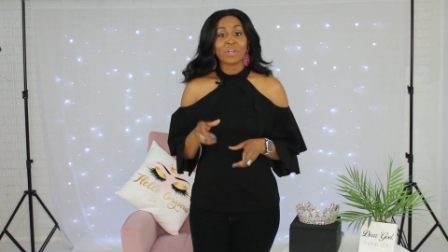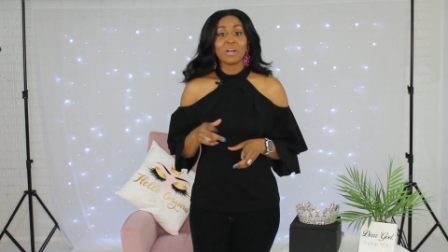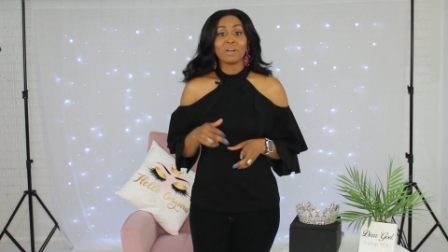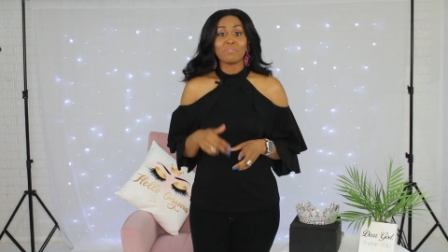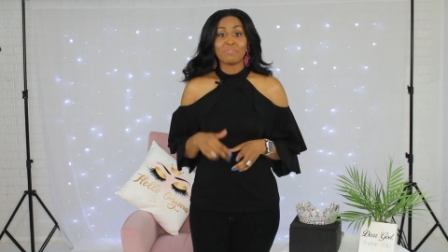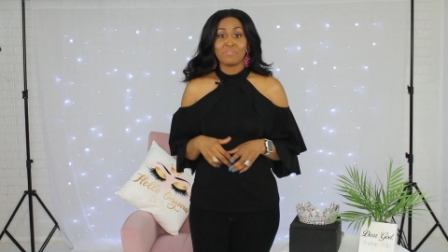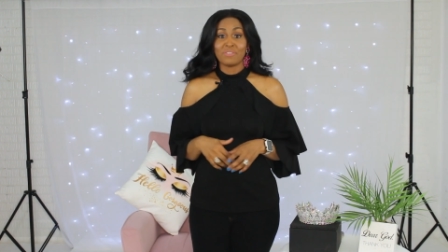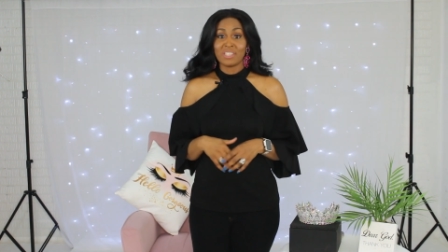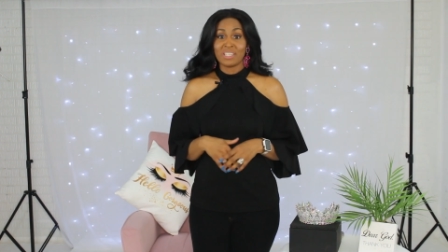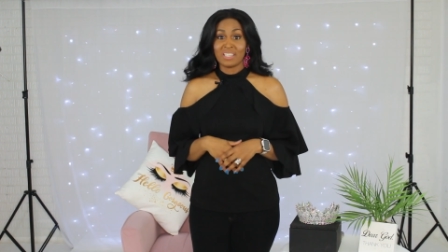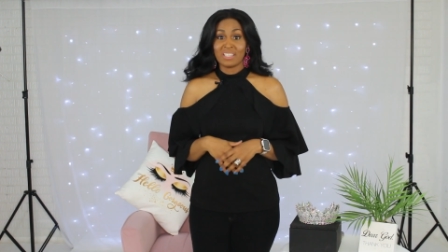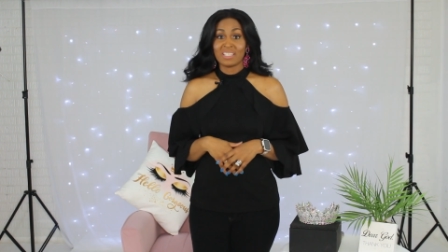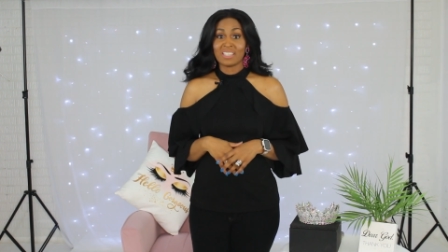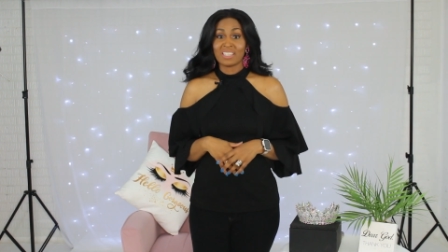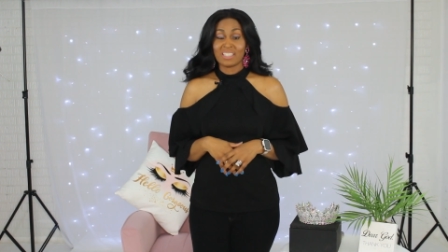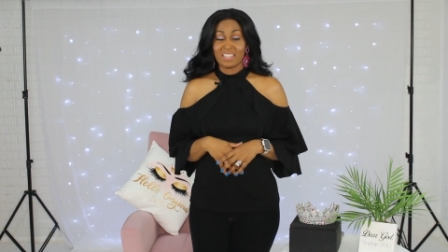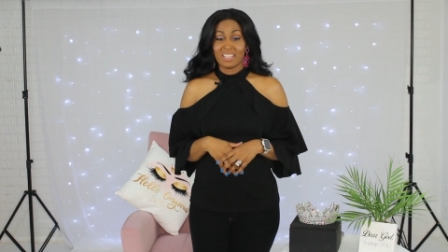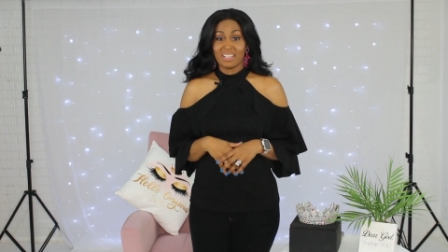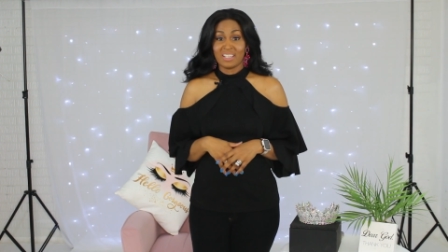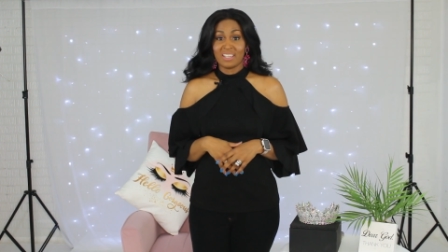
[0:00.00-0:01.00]
of these
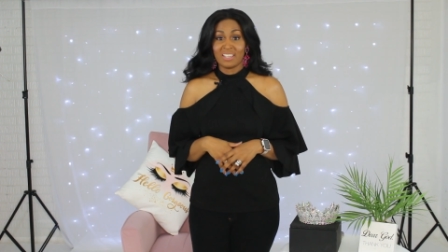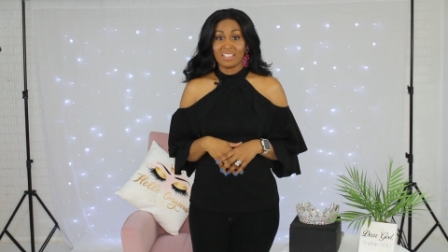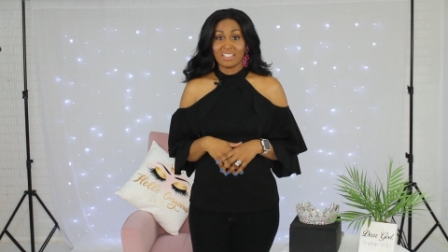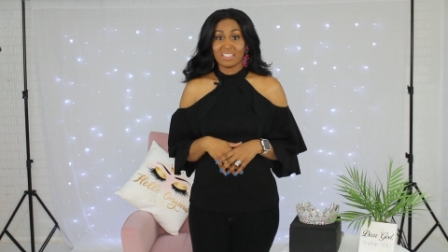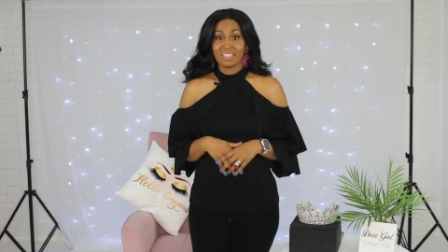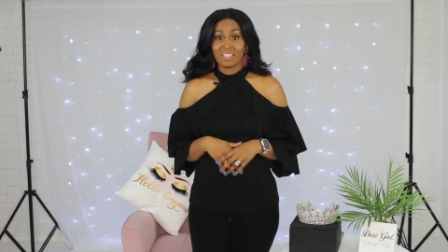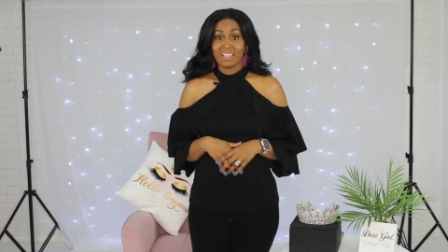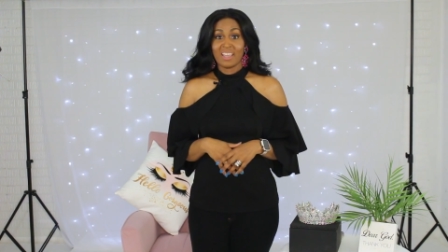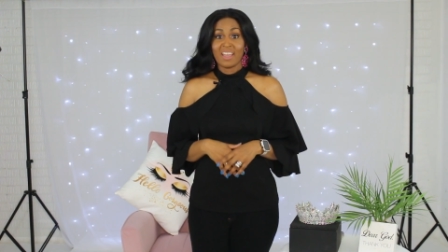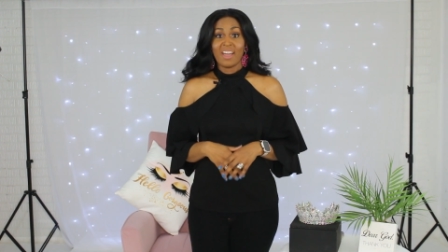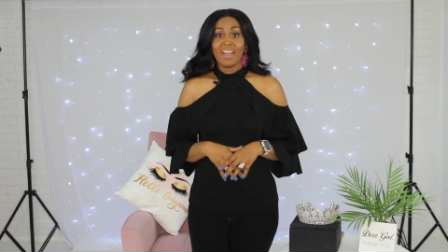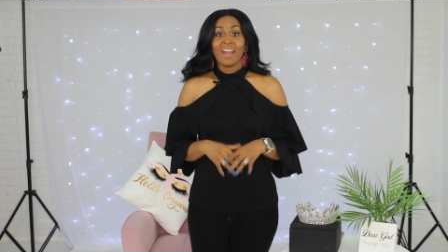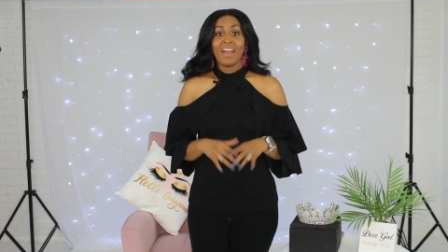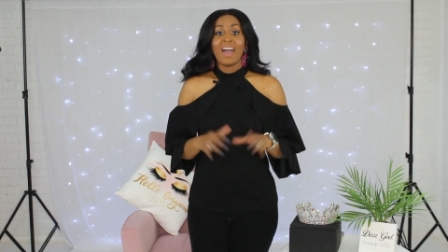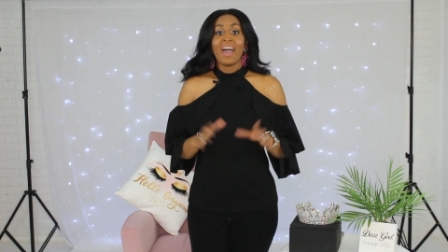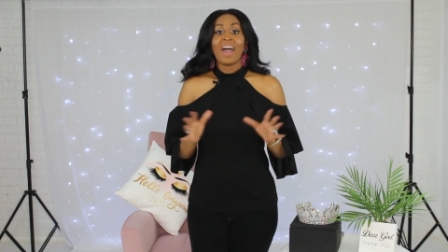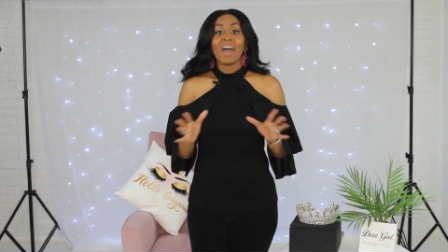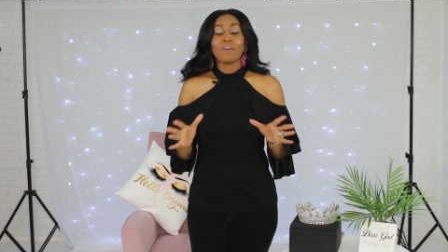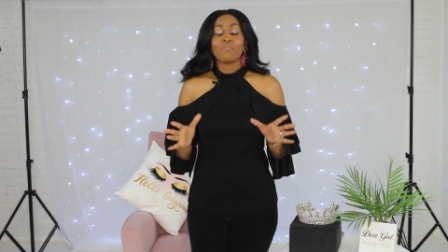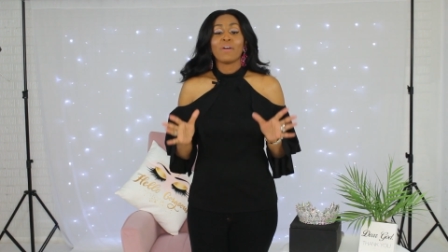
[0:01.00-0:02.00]
things
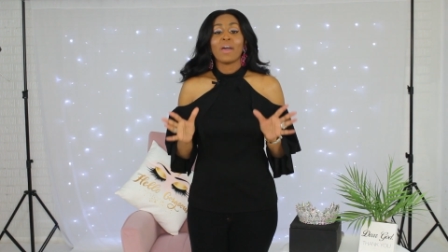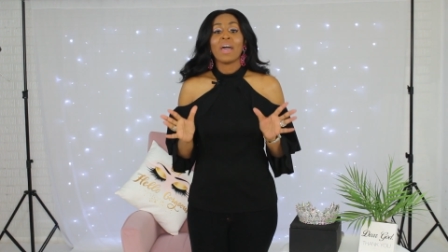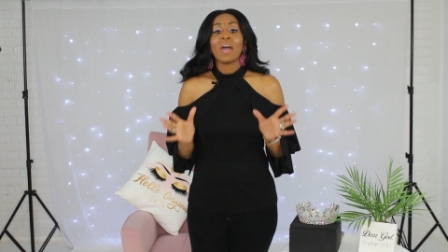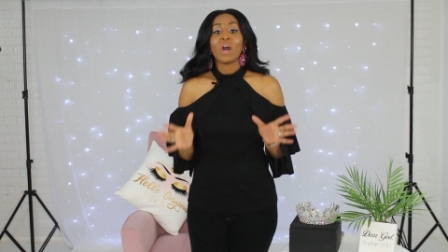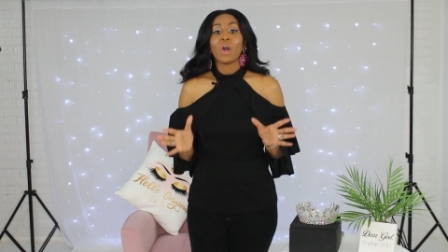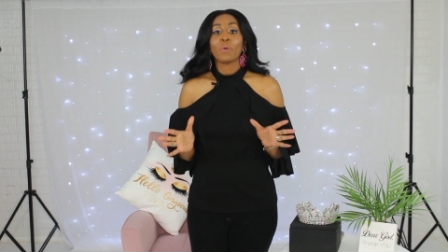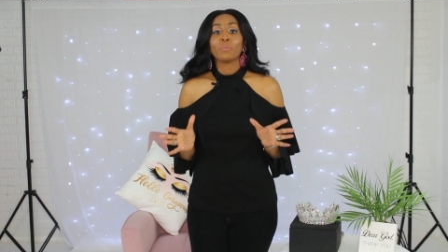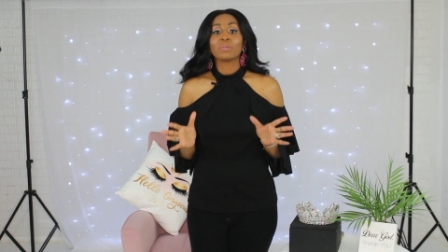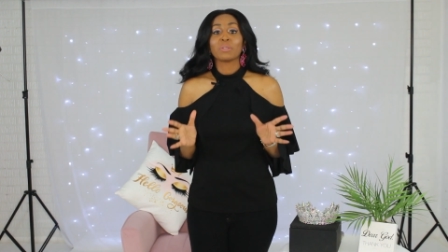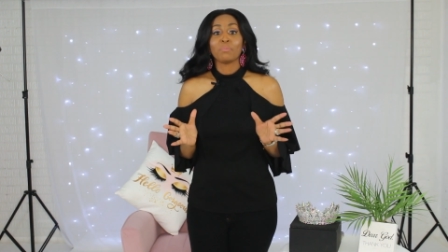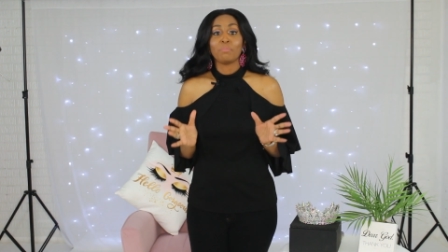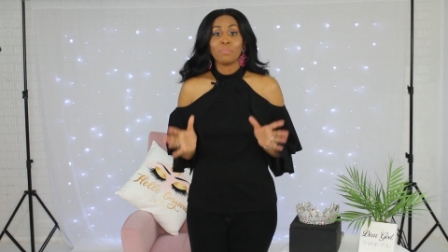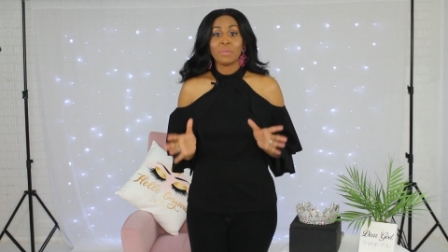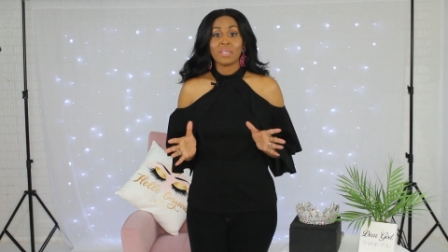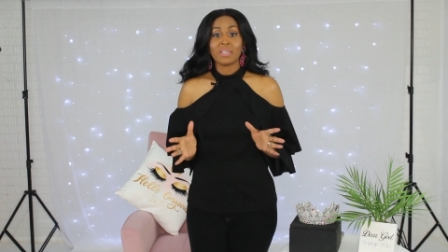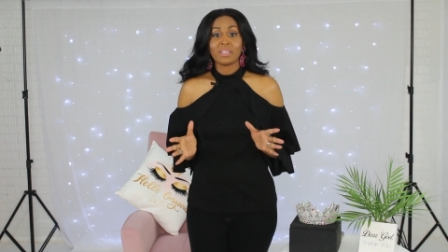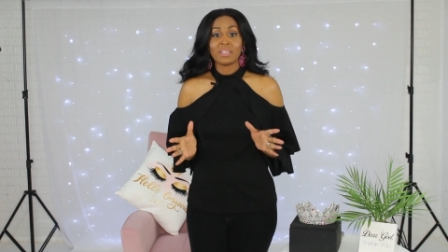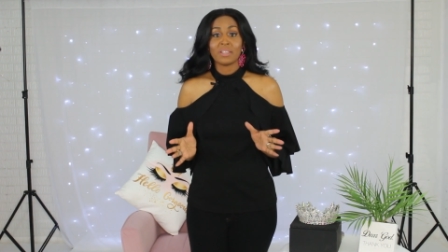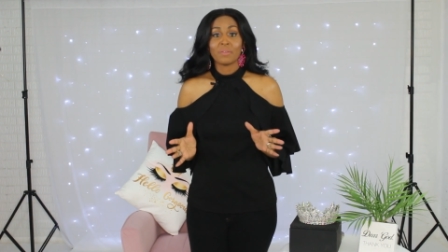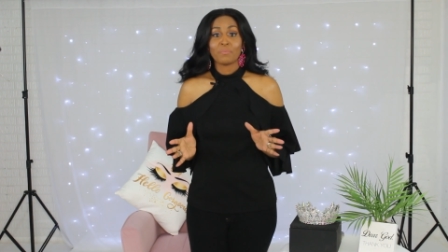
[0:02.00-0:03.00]
have helped
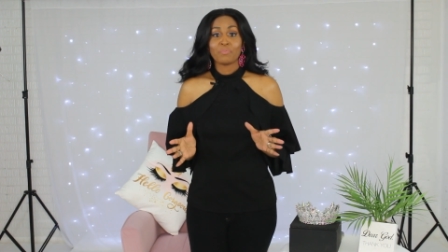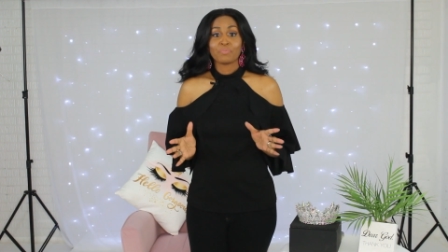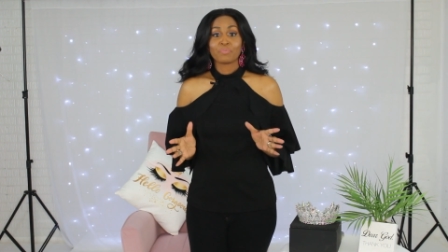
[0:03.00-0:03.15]
me